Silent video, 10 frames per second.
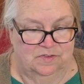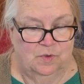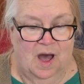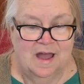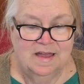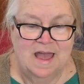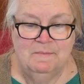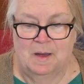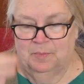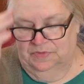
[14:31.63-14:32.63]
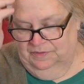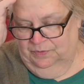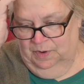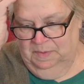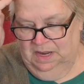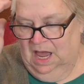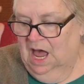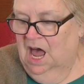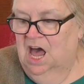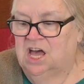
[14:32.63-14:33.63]
So I came up with a formula.
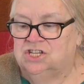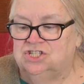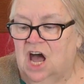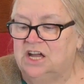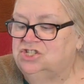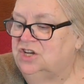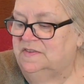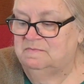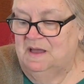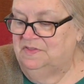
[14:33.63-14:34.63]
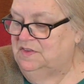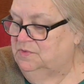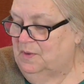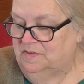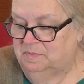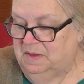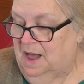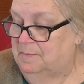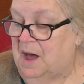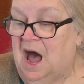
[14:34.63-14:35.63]
I just made this recipe
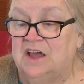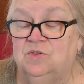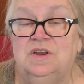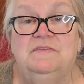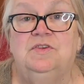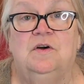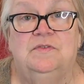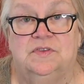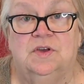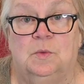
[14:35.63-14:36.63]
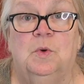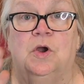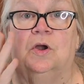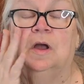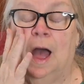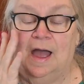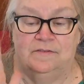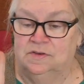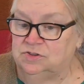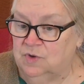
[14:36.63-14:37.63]
up. I don't even know if it's going to work. I
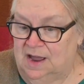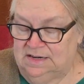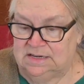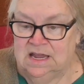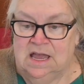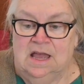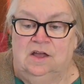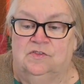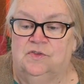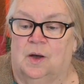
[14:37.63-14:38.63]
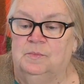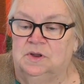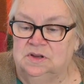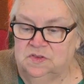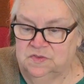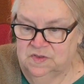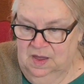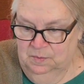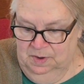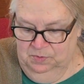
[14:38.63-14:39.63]
haven't tried it. So I'm going to
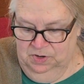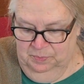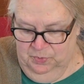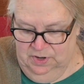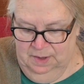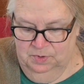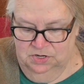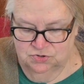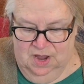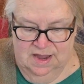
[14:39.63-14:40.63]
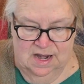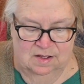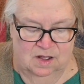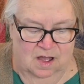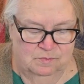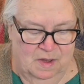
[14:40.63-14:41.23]
say what I'm going to put. I'm going to try it.